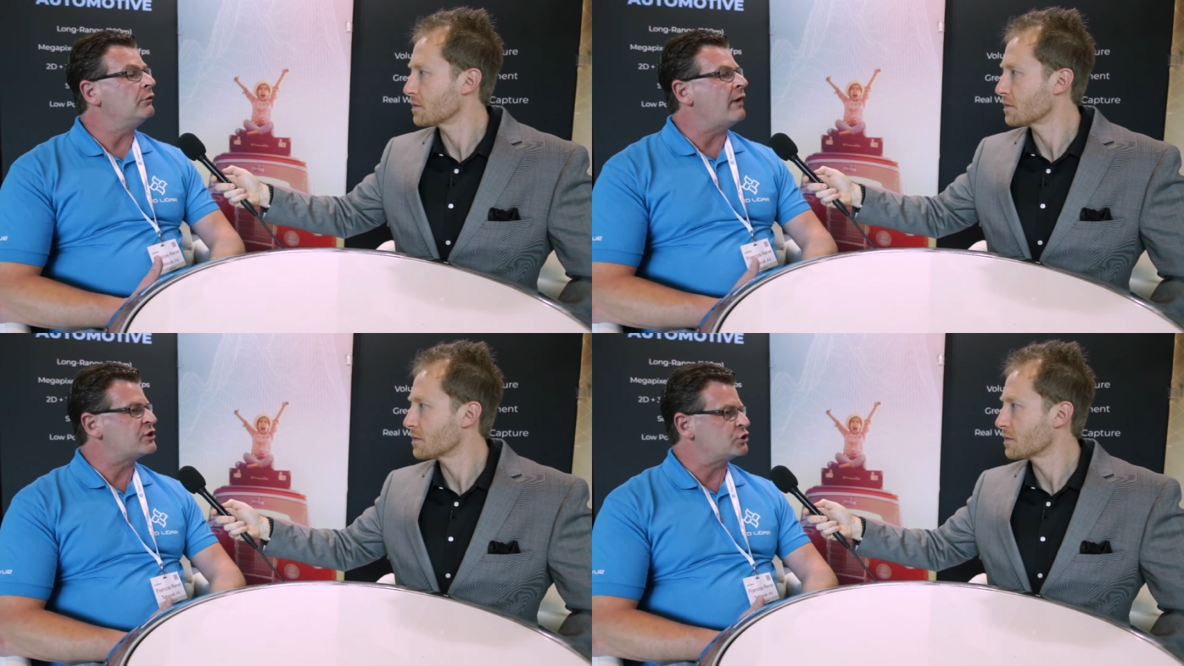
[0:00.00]

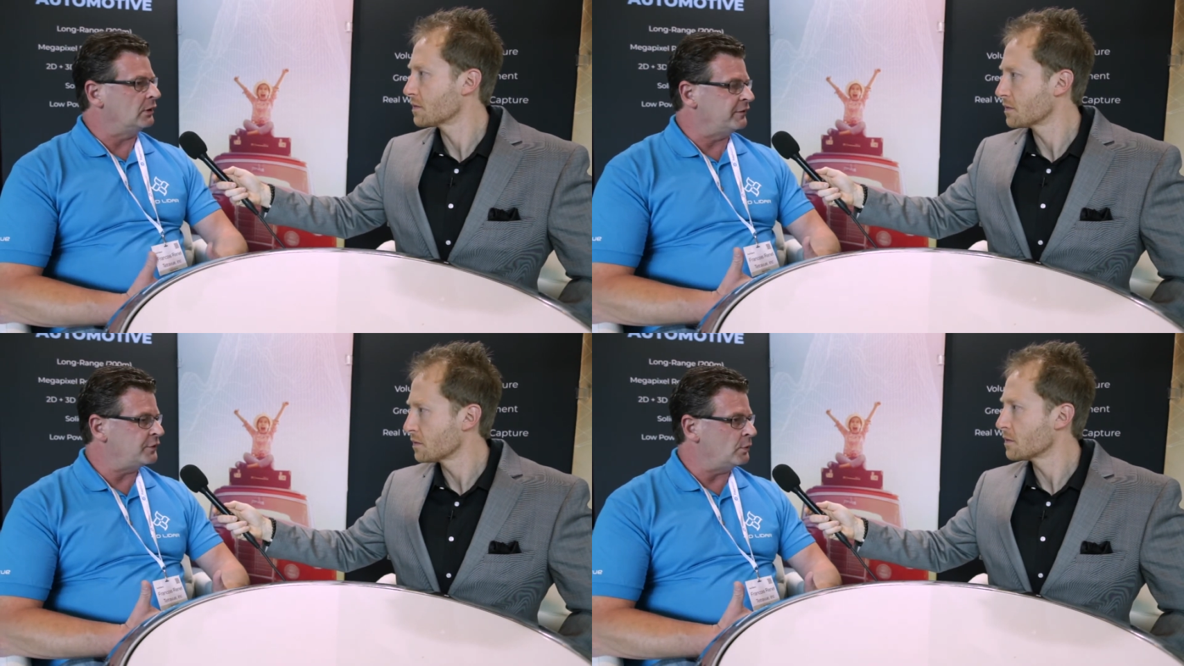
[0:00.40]
Speaker 1: it
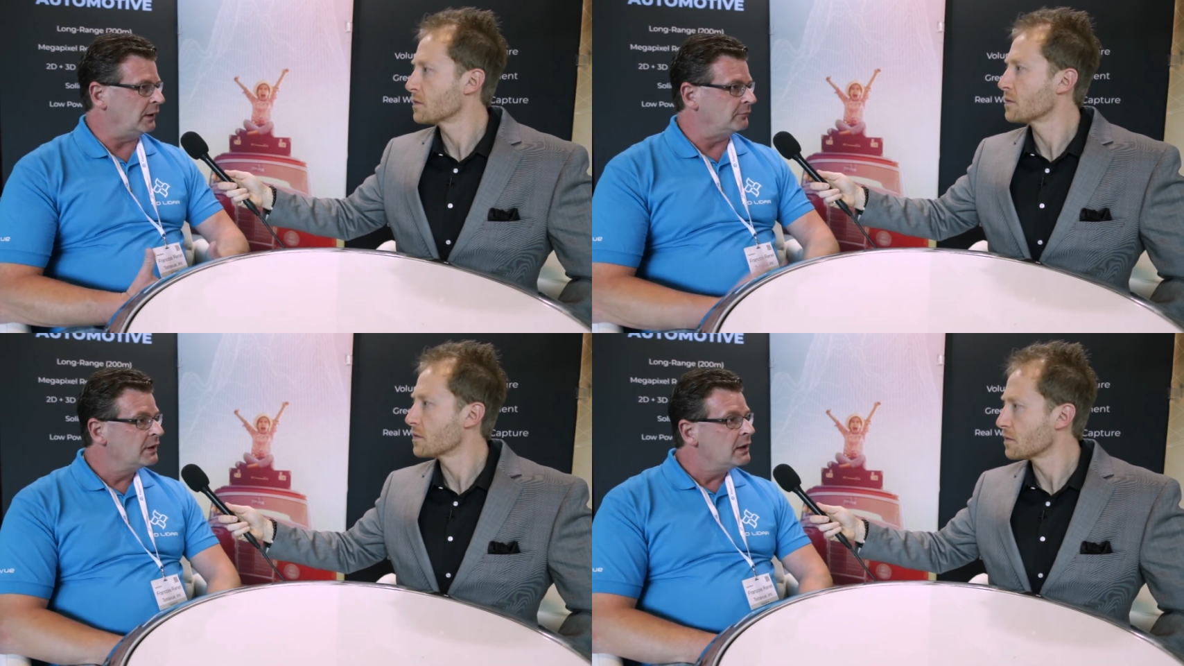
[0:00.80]
rational, if you
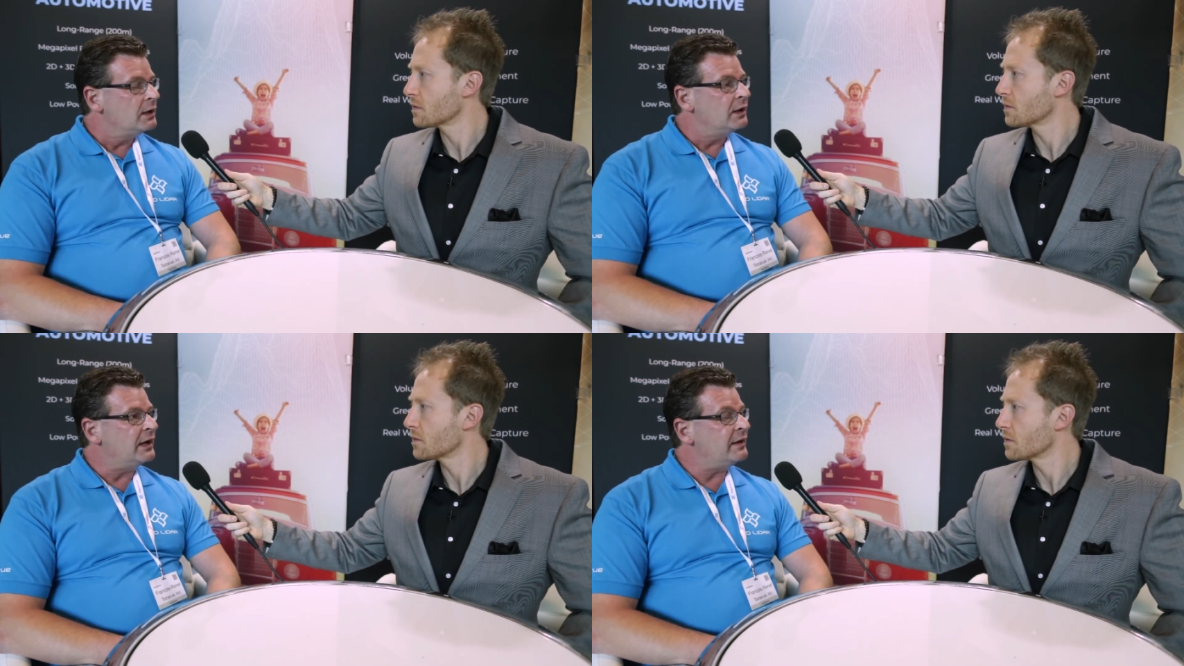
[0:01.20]
will,
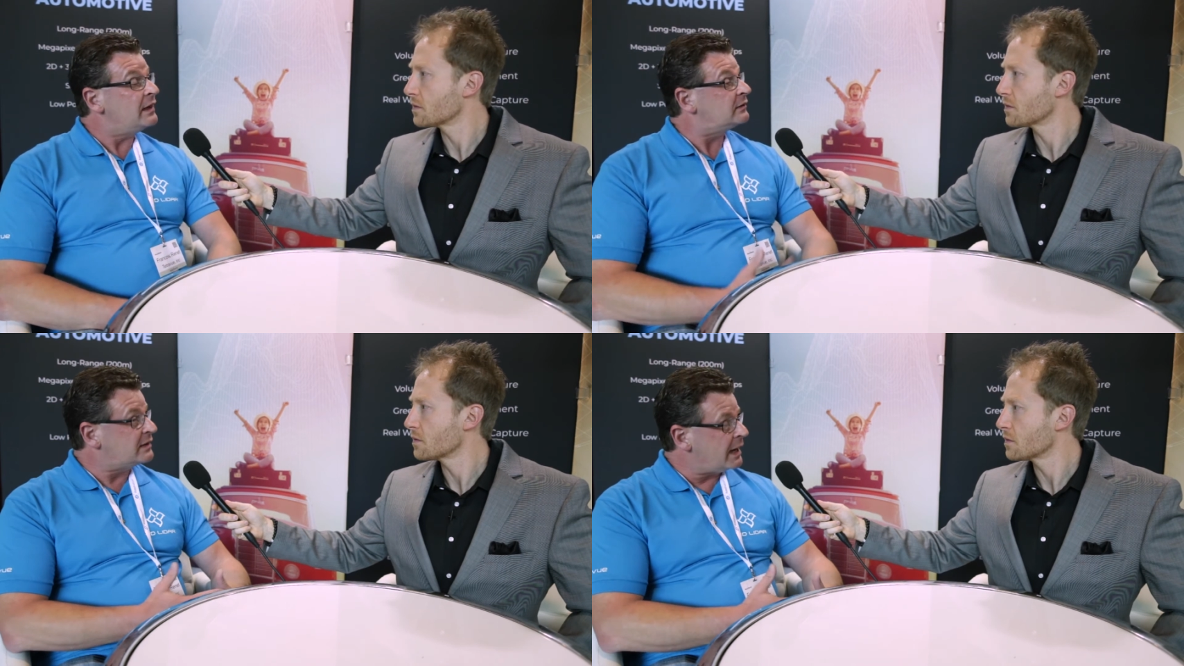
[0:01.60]

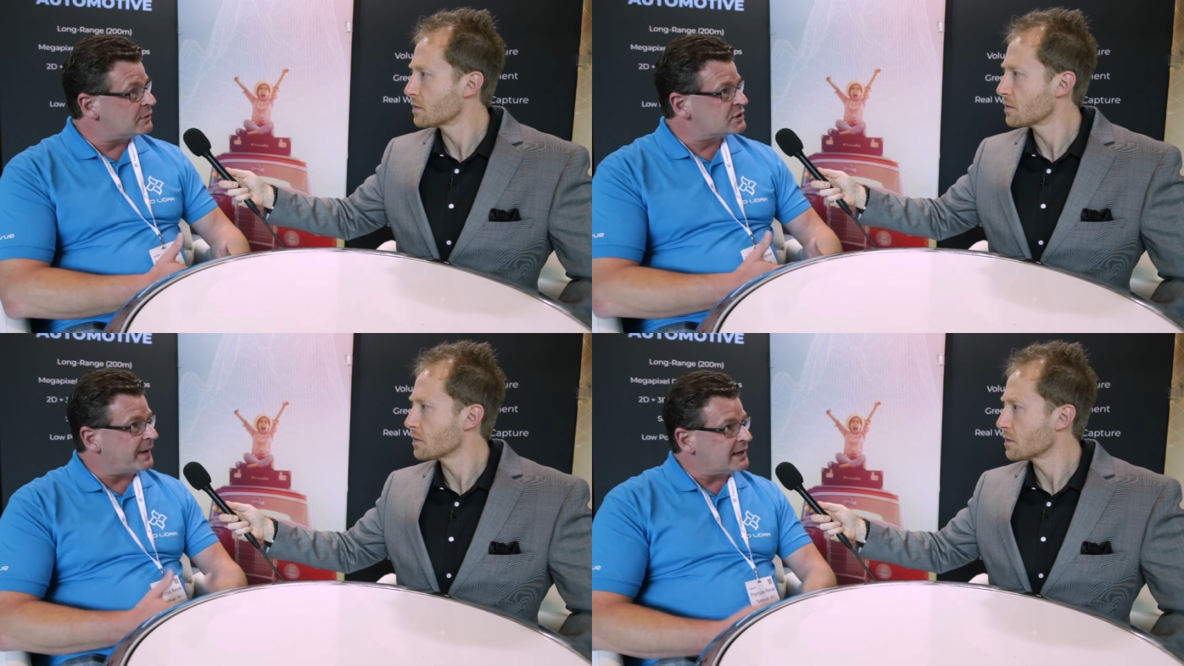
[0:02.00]
in the
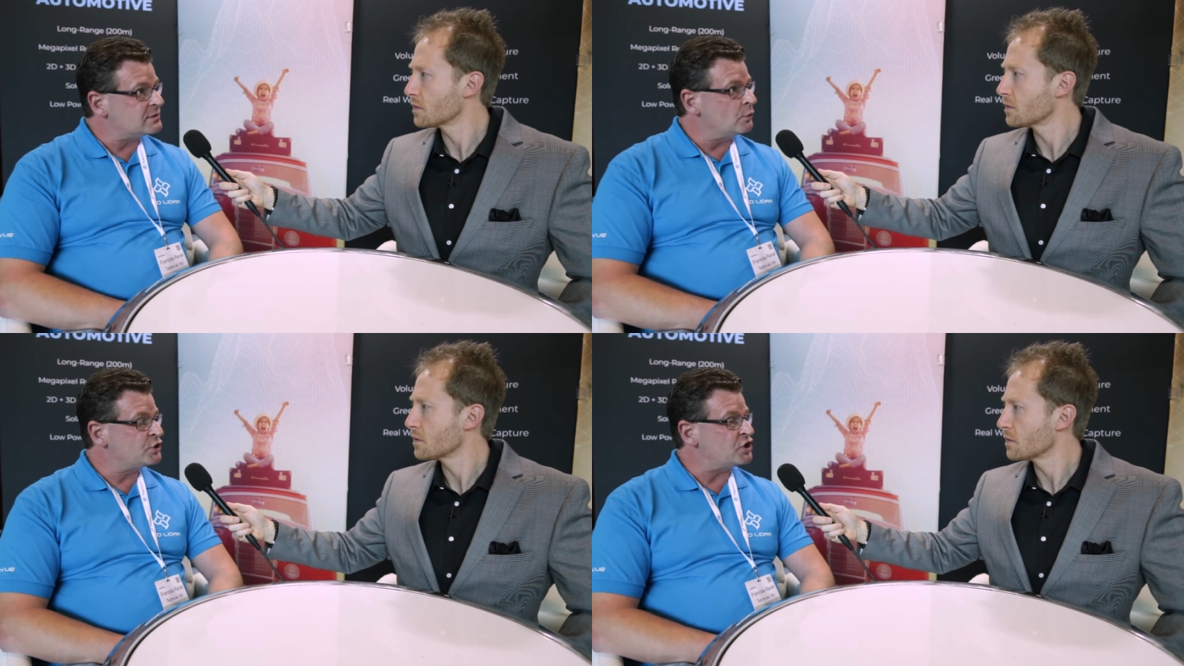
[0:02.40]
entertainment
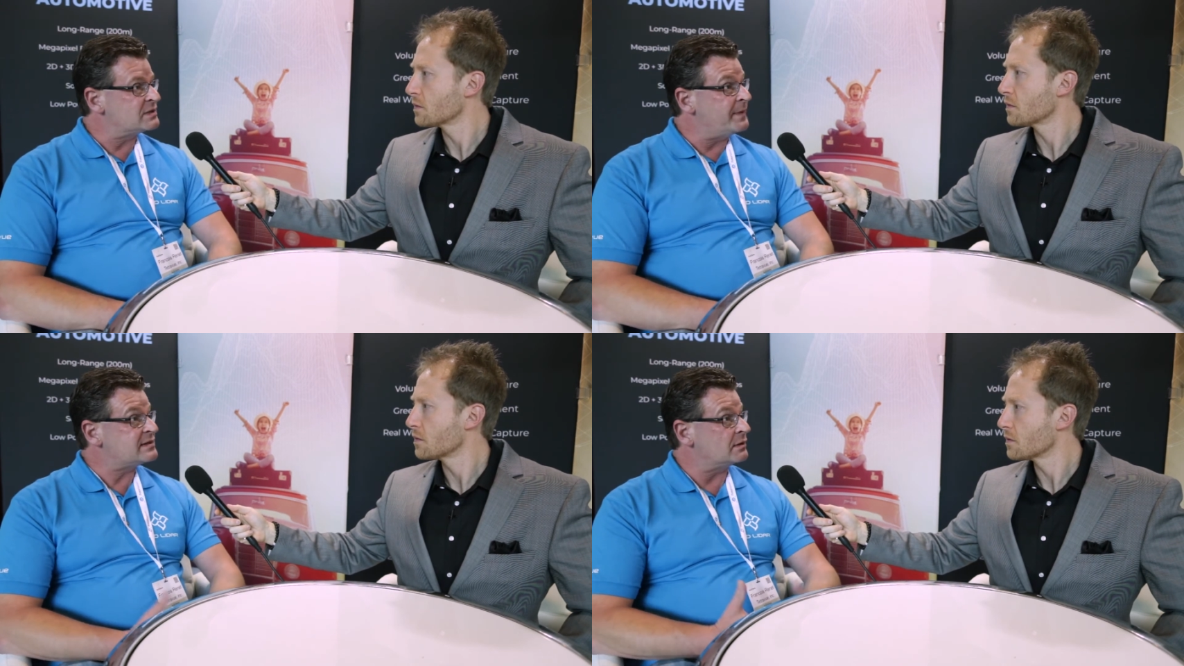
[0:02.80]
space, which
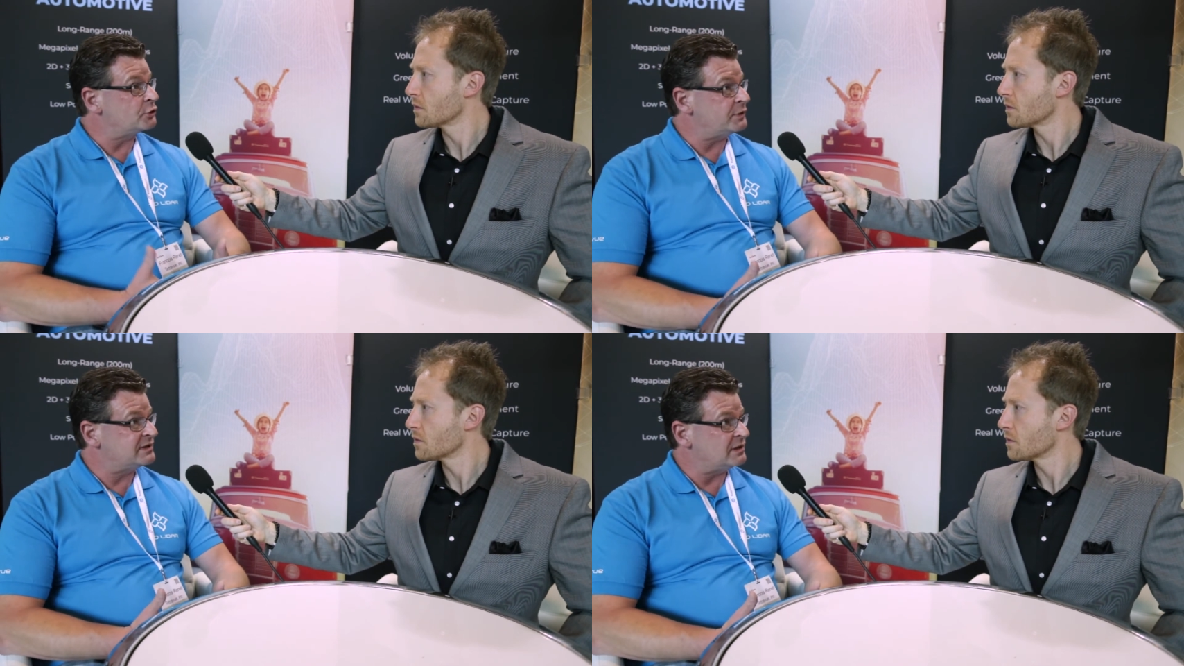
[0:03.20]
is based
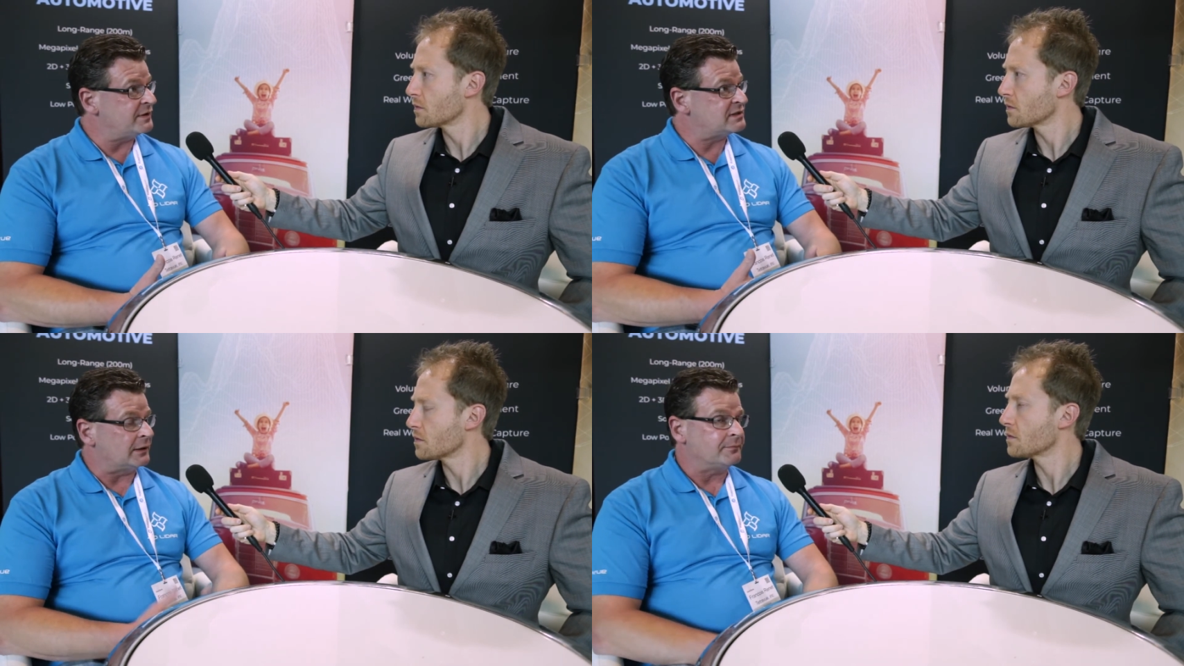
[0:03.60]
on
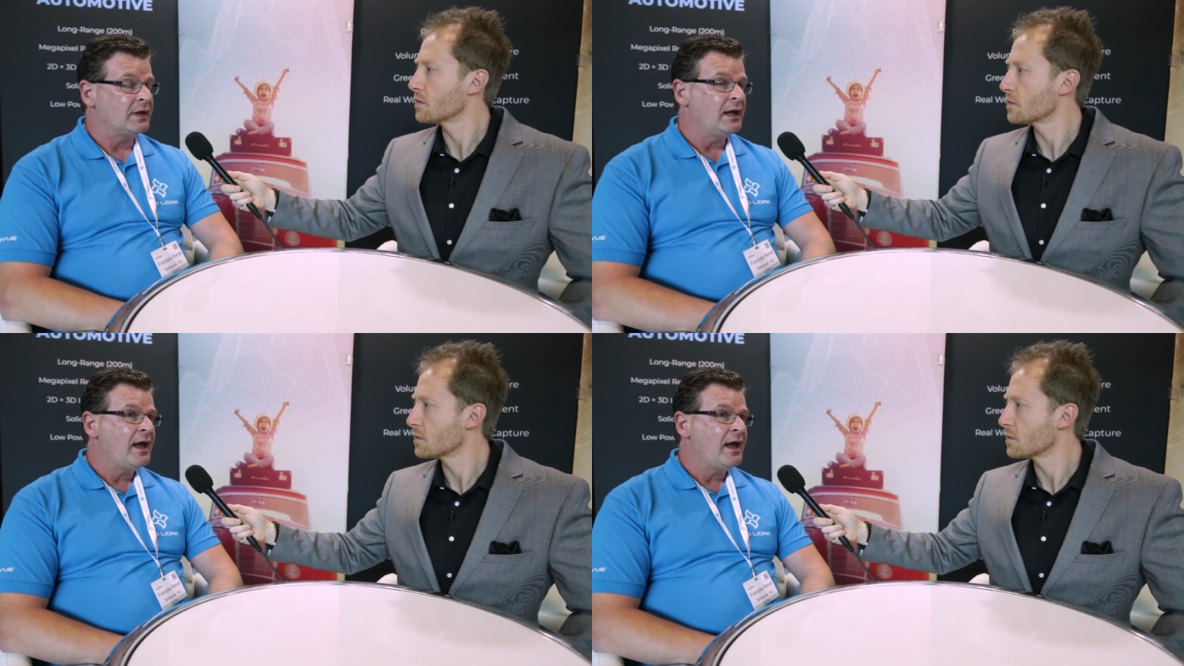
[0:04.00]
creativity,